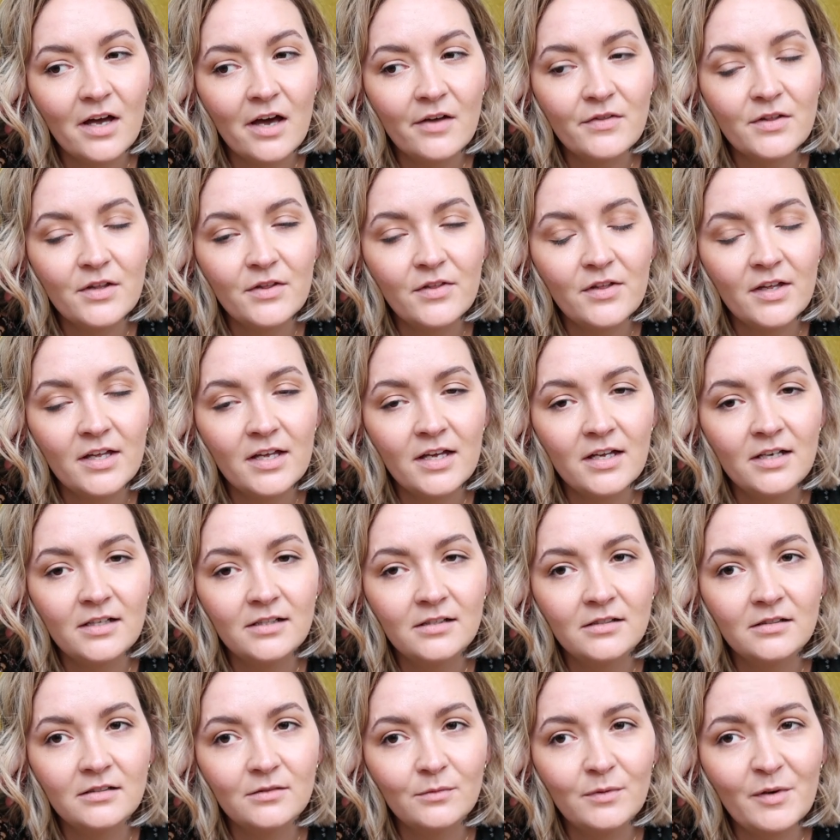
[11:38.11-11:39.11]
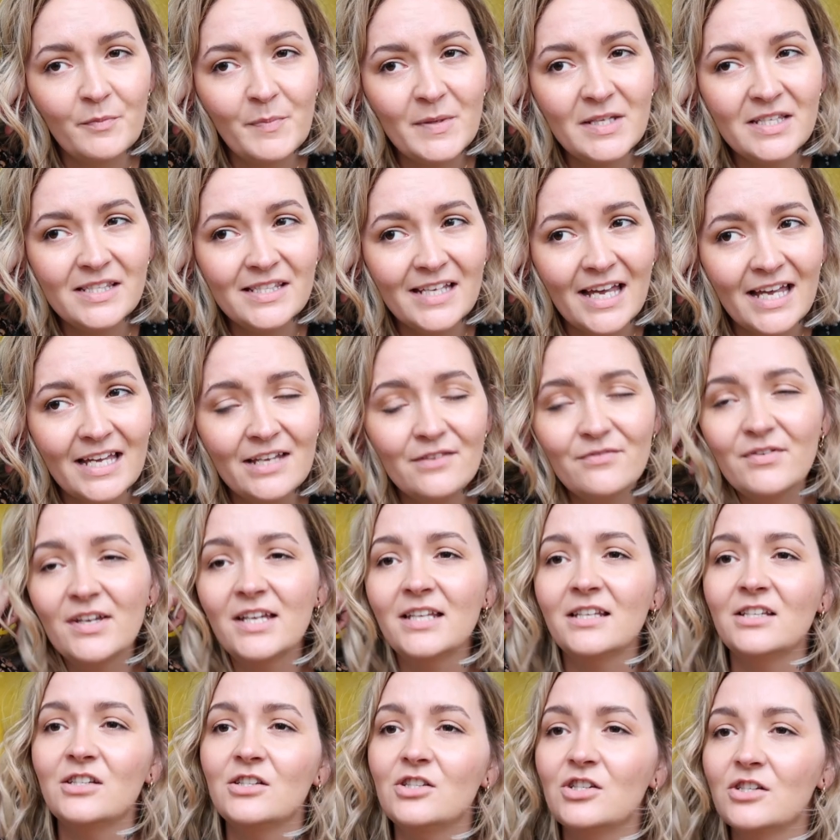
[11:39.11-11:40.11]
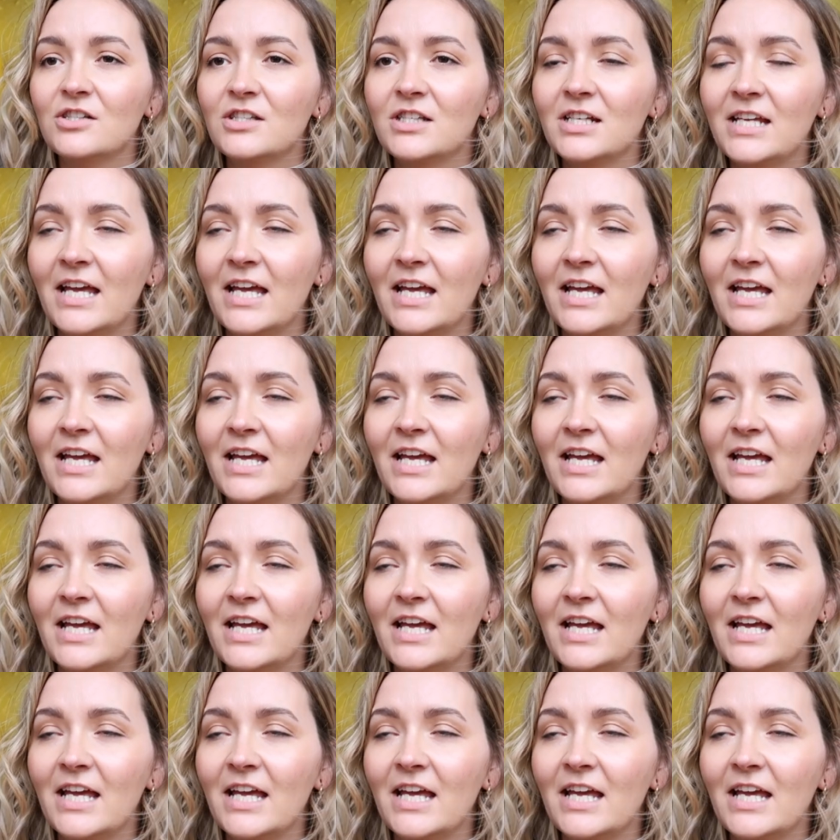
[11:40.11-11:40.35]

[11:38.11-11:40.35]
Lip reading: other than we've been saving just